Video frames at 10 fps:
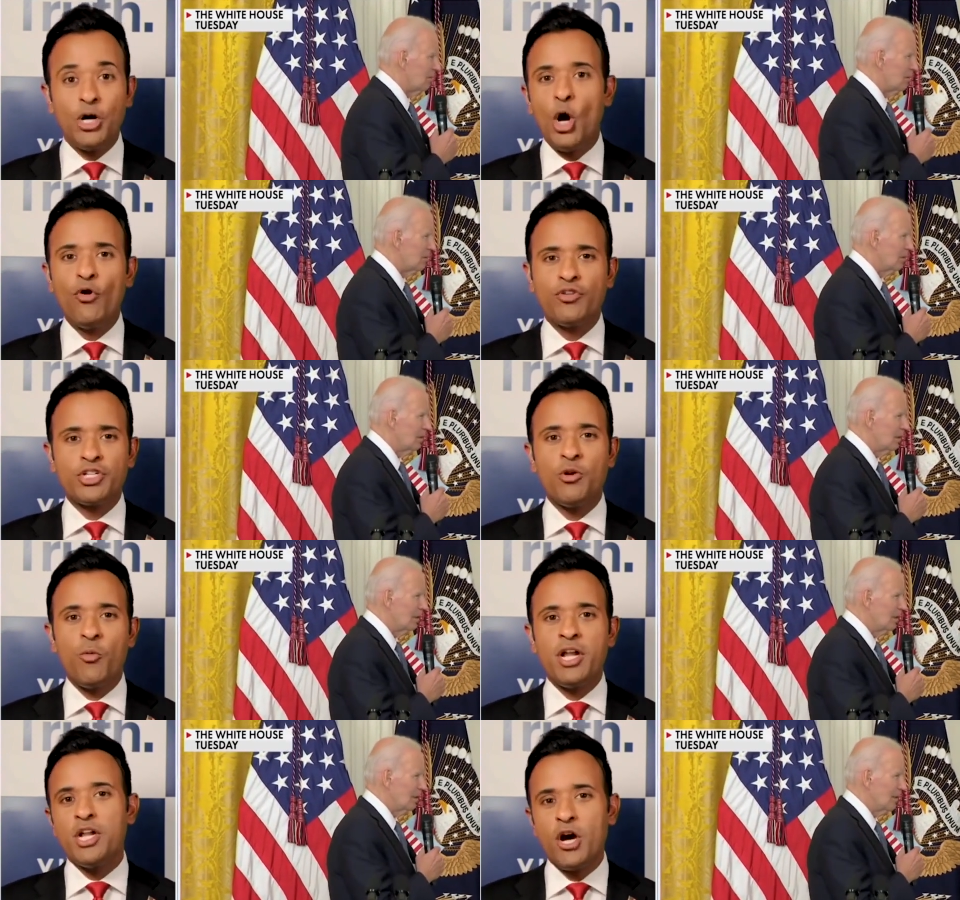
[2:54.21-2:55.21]
Speaker 1: the
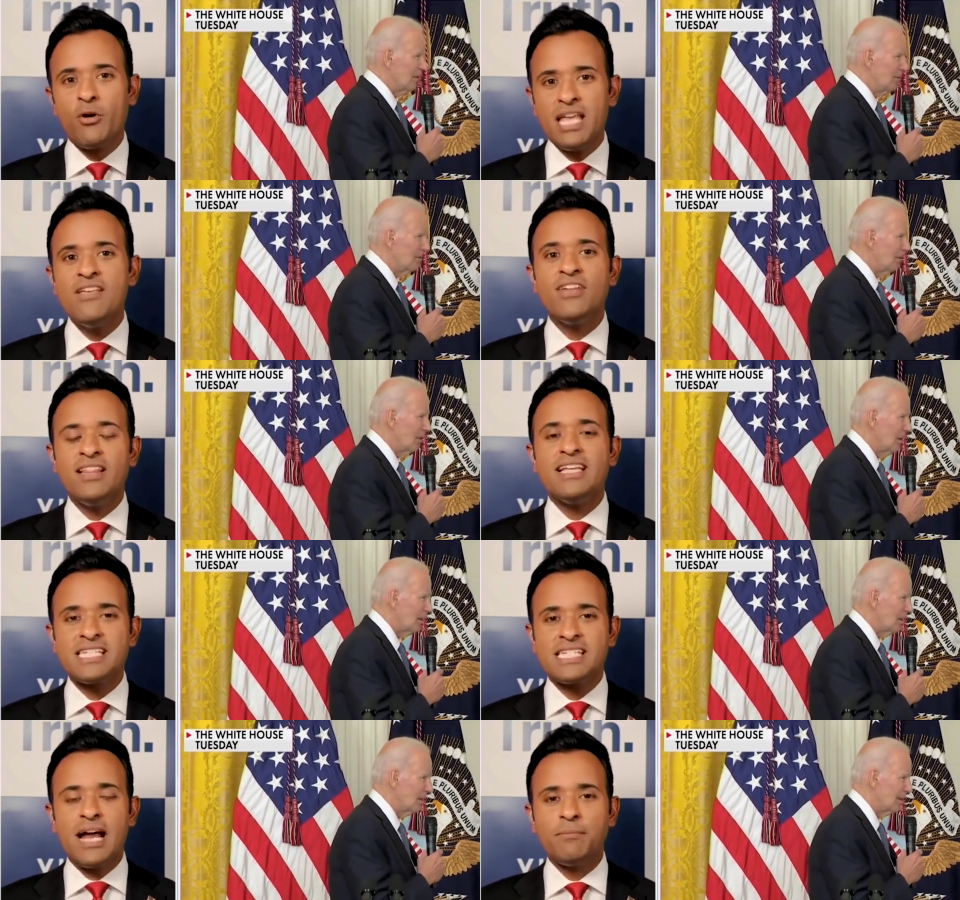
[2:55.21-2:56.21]
Overton window, even in the
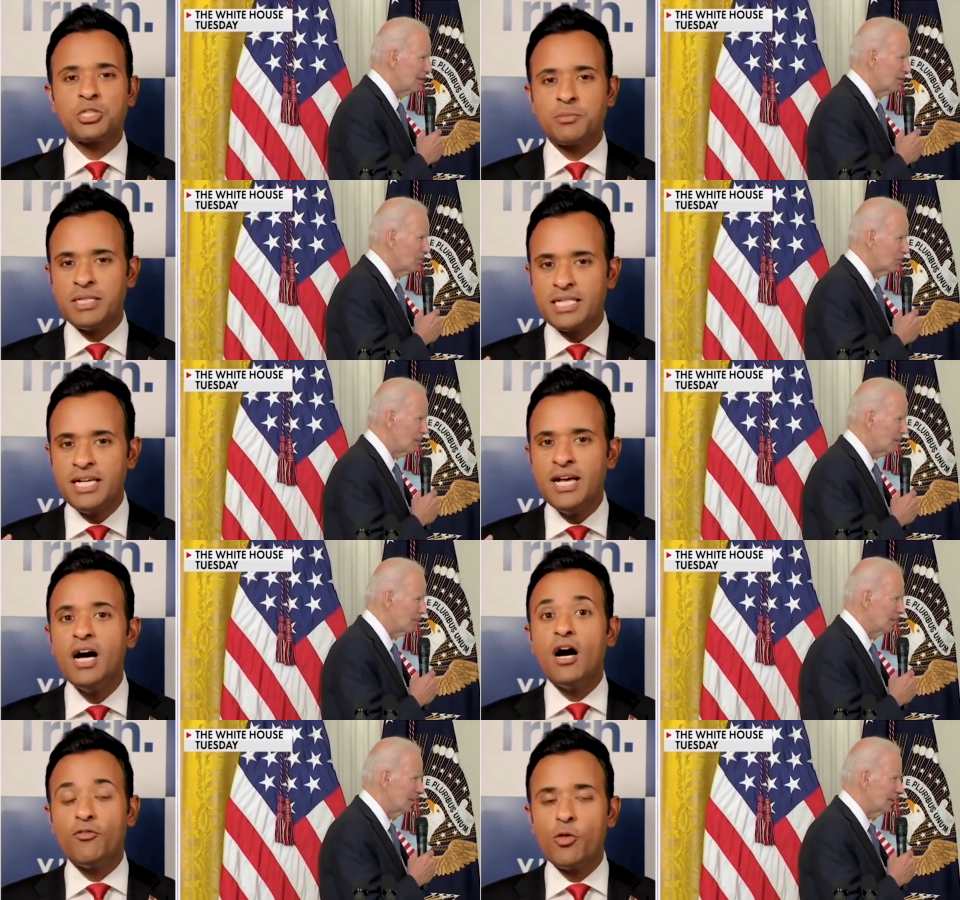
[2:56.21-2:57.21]
establishment
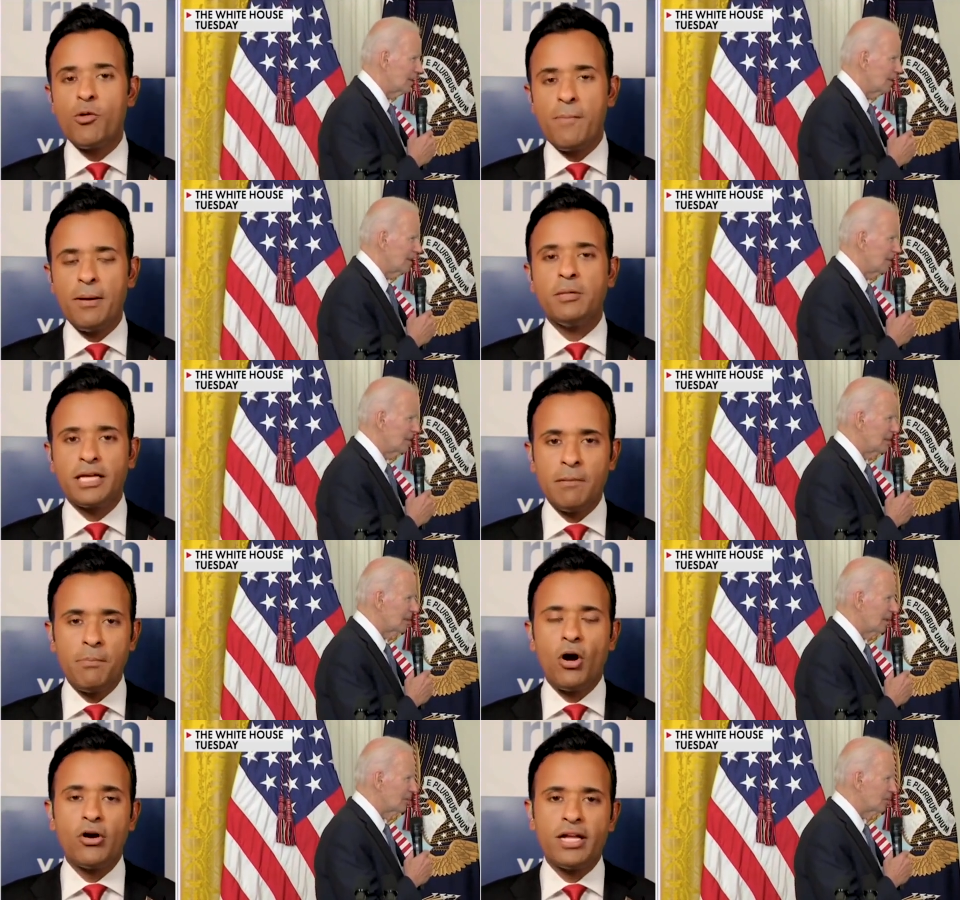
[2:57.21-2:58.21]
of the
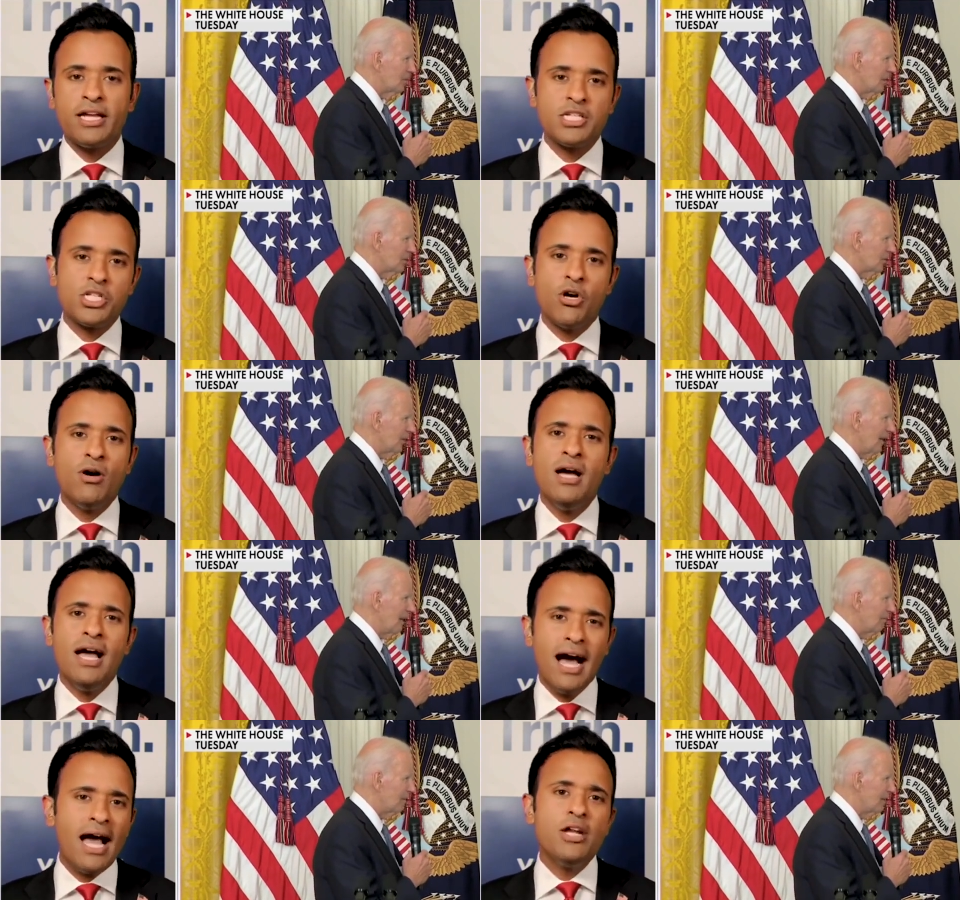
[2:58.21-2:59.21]
Republican Party. And so
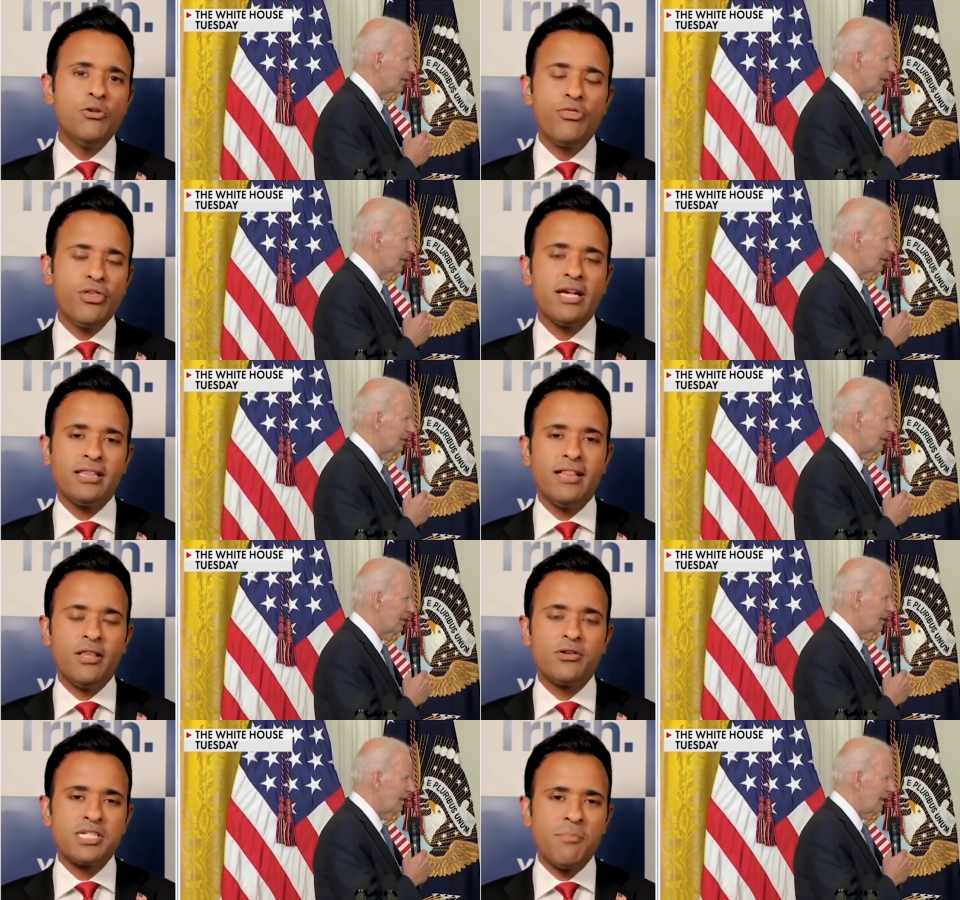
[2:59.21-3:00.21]
I do think
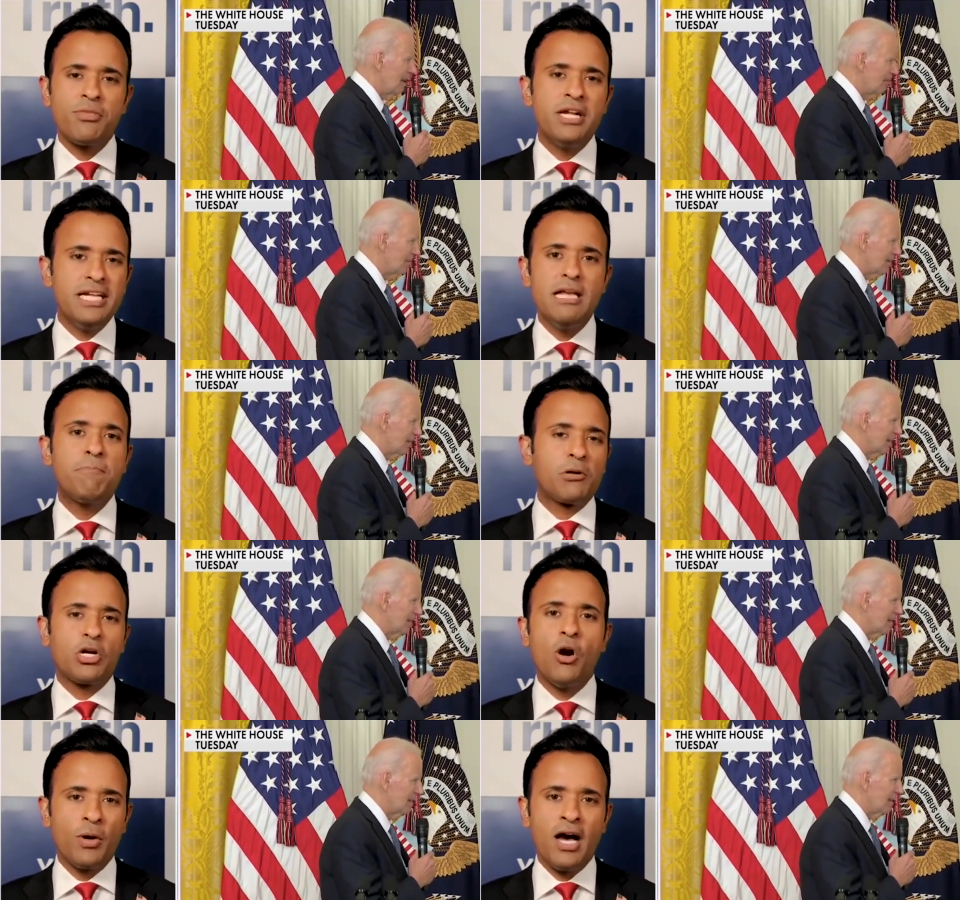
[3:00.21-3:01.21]
that there's something deeper
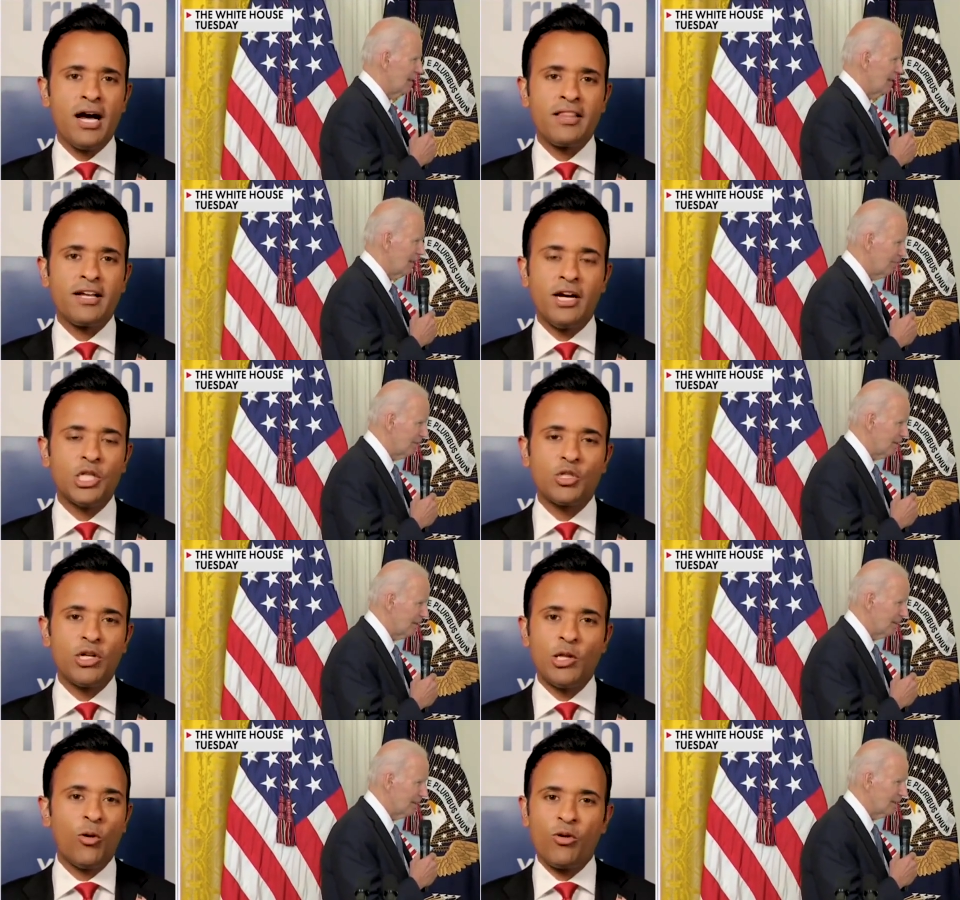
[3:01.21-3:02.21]
going on in the
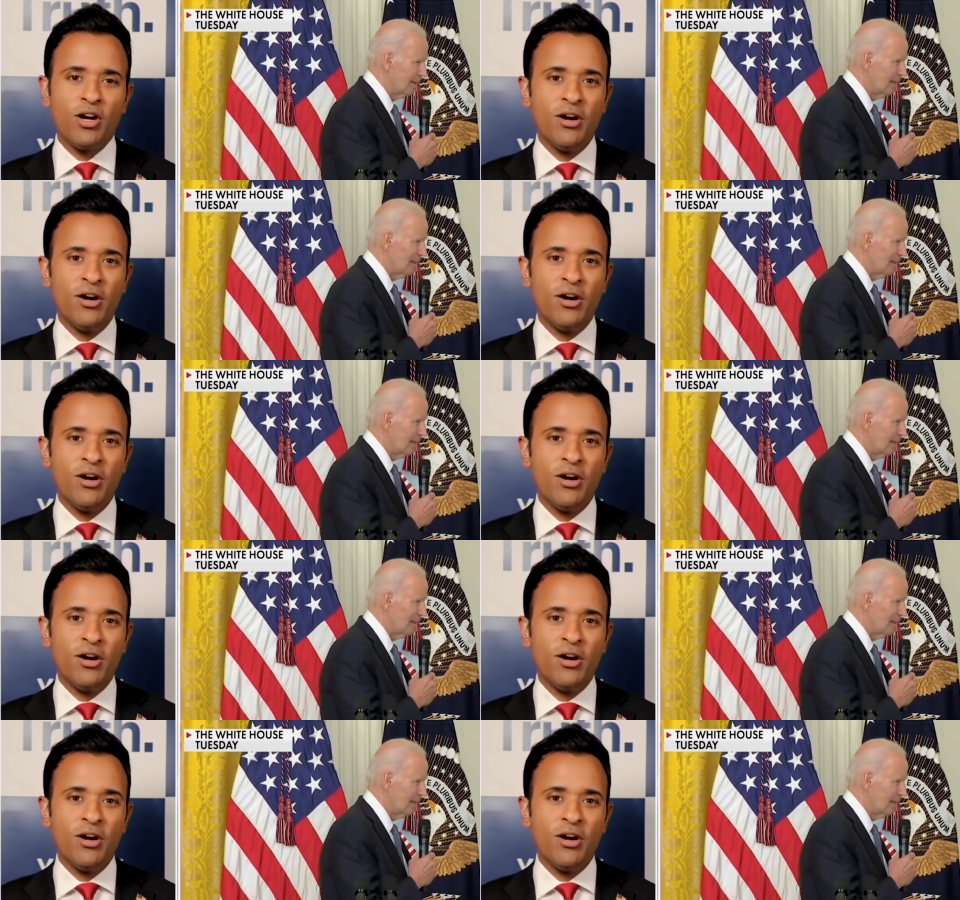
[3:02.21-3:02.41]
country, Laura,